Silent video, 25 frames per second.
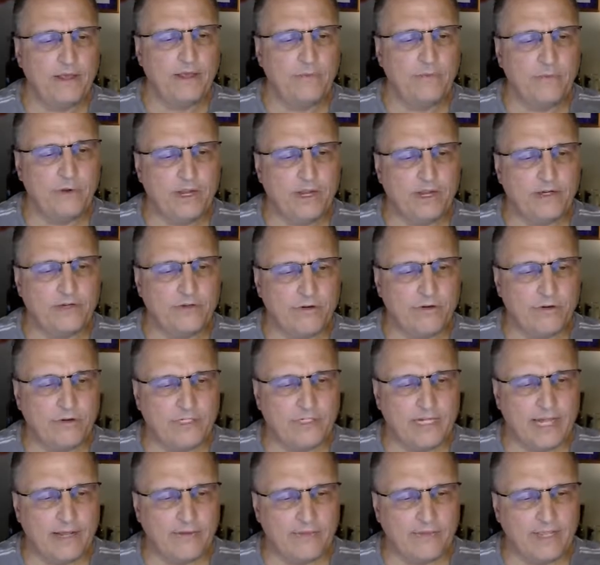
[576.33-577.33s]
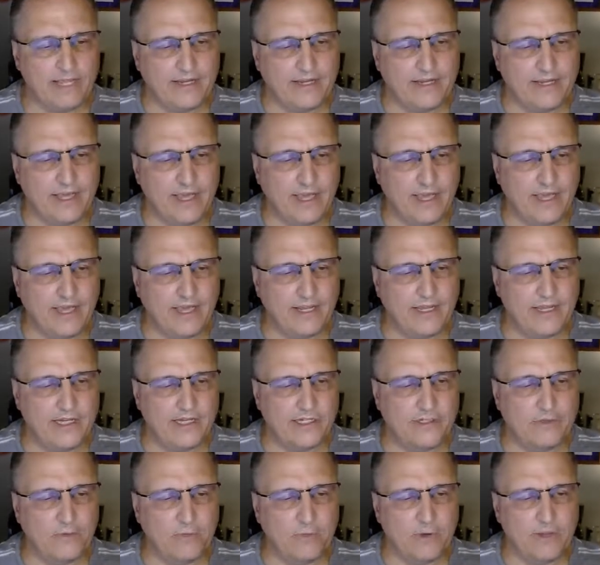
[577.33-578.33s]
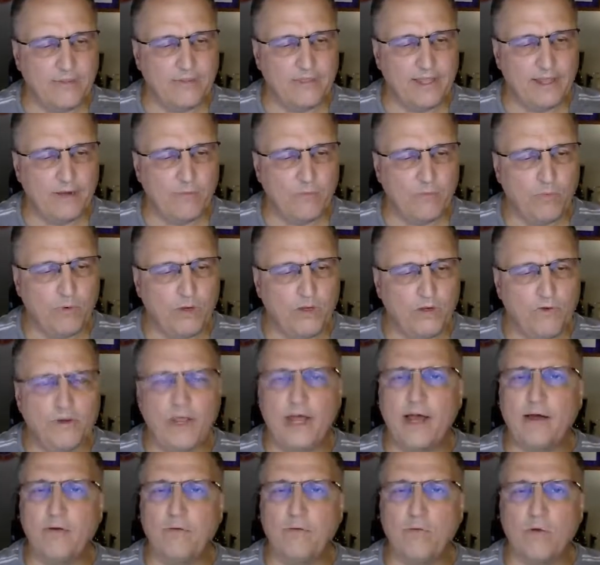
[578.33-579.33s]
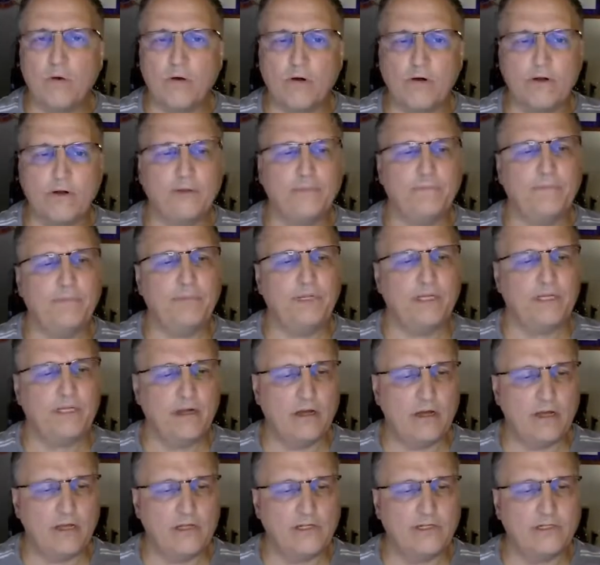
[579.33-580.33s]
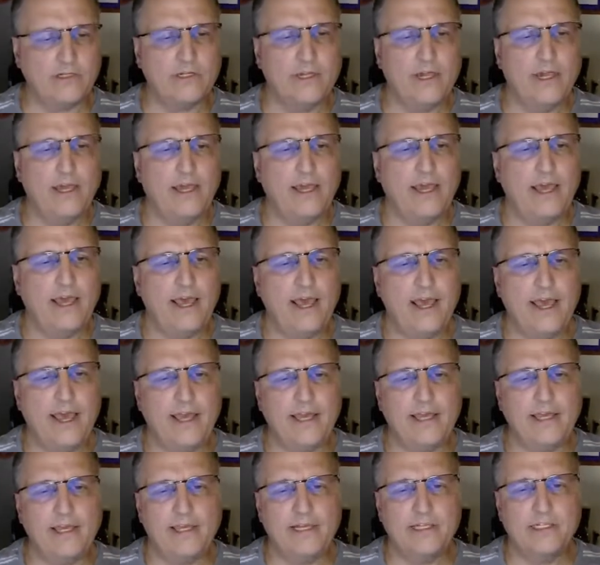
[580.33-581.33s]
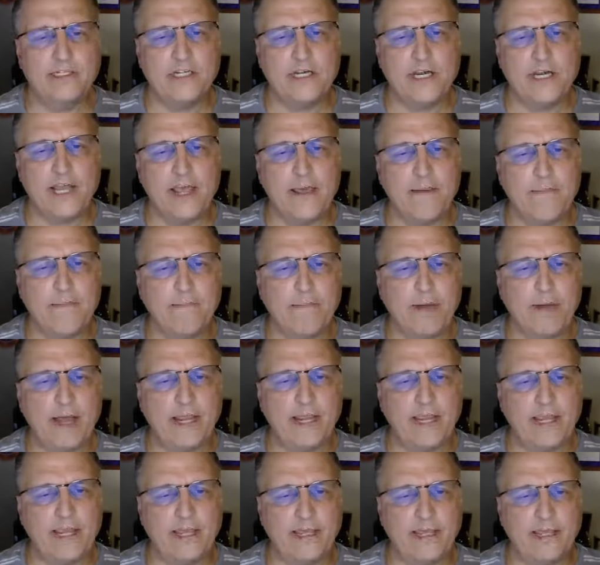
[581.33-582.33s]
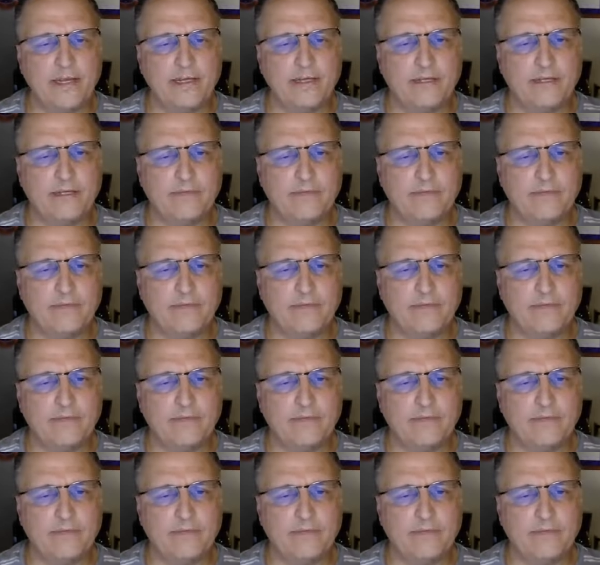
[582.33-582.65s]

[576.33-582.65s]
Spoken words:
It turns out that K is the one that will not work because A is an M by N,